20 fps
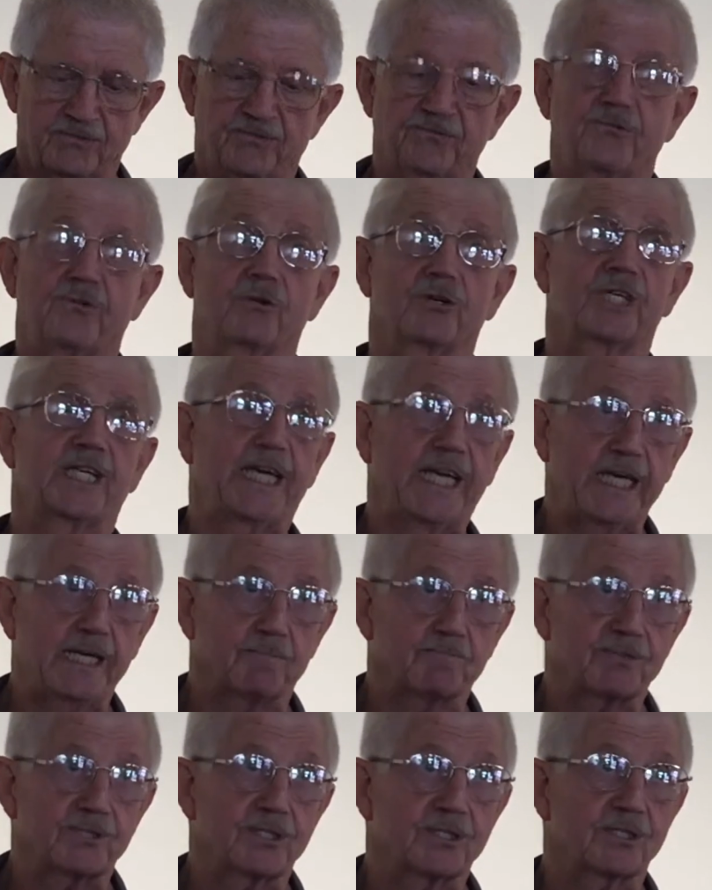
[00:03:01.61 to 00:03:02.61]
for
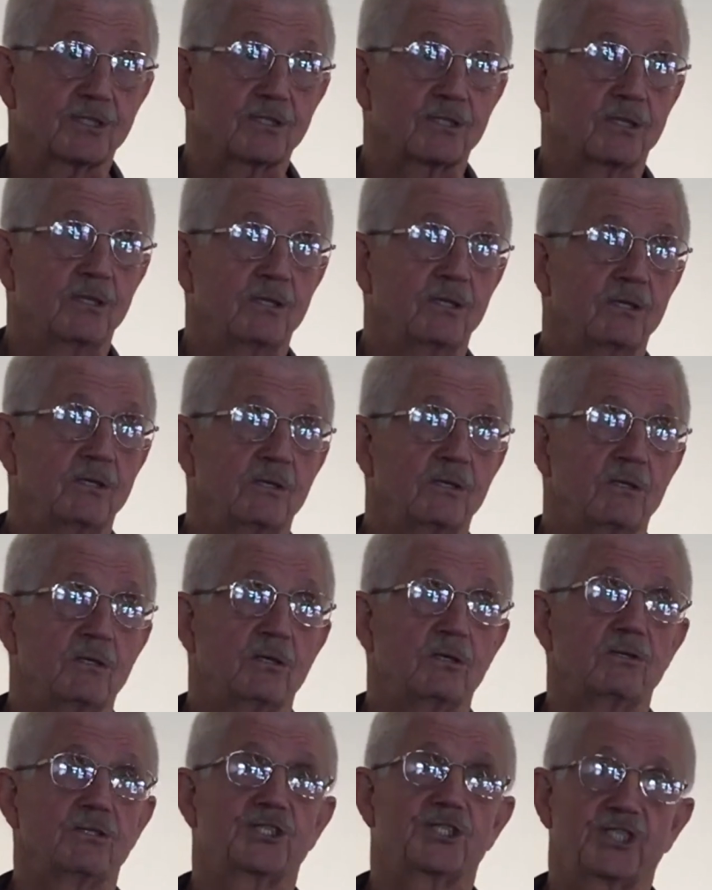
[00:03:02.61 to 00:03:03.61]
keeps
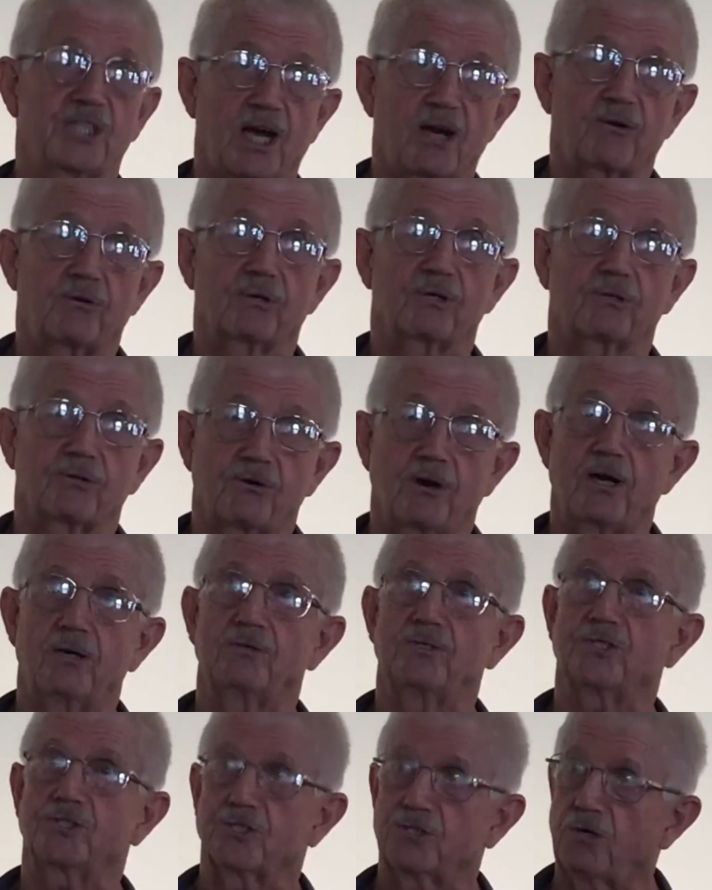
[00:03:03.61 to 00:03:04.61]
her
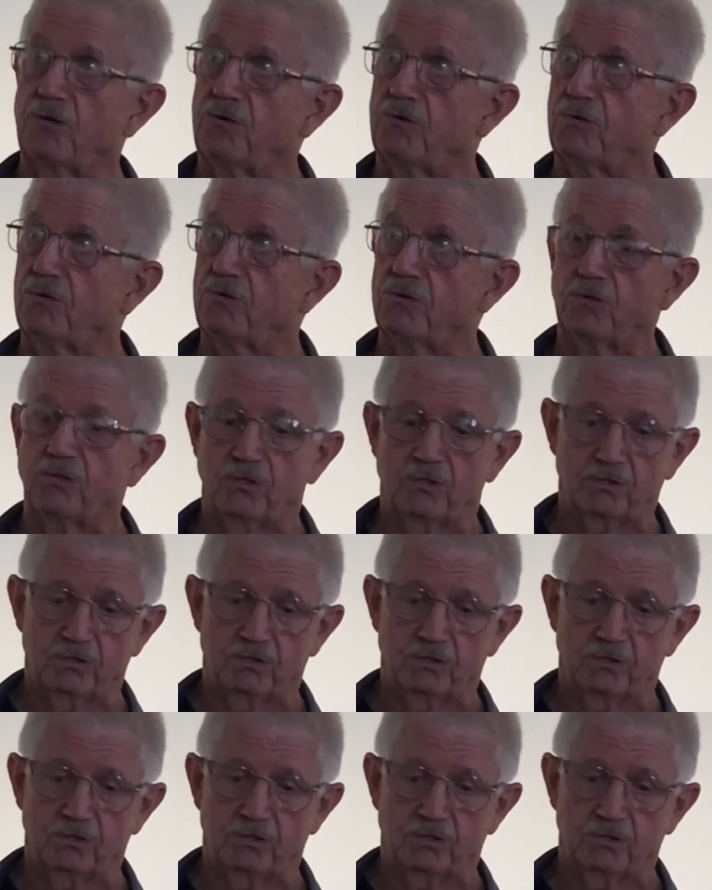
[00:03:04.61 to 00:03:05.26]
sauerkraut soul.